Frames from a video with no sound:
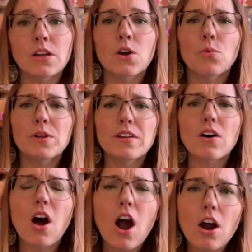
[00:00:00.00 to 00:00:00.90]
We tell
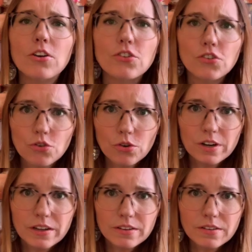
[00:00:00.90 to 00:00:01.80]
hard
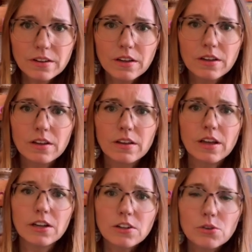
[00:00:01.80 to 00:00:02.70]
stories,
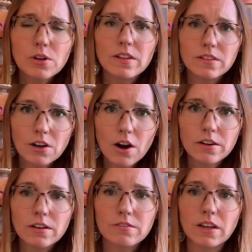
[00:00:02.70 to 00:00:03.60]
including the Garden
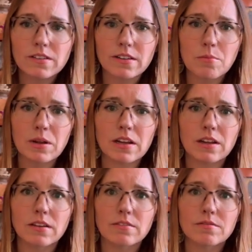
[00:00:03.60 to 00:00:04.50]
of Gethsemane
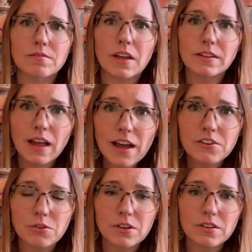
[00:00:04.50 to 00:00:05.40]
and
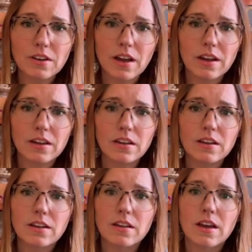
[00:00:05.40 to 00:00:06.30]
Lazarus dying
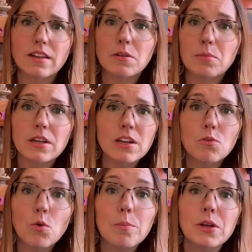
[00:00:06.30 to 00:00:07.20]
and the bleeding
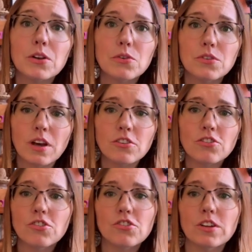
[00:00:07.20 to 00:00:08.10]
woman who
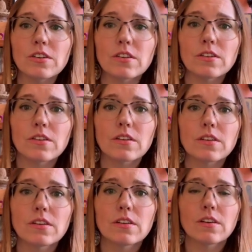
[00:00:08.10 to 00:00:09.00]
touched Jesus.
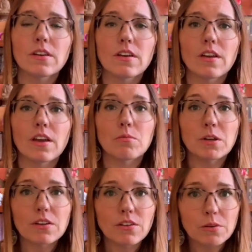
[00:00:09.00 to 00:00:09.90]
And we
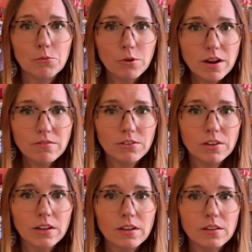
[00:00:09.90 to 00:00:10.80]
tell them
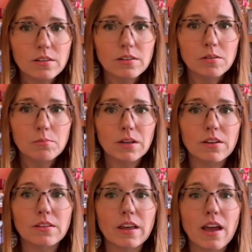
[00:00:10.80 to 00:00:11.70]
gratefully because
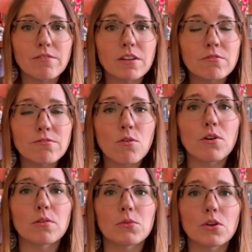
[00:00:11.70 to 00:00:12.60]
they have
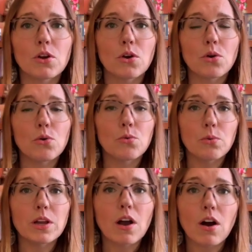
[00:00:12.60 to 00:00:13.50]
informed who
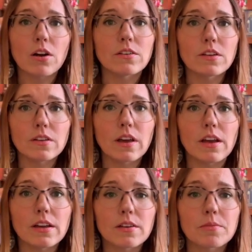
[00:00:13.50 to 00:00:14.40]
we are today.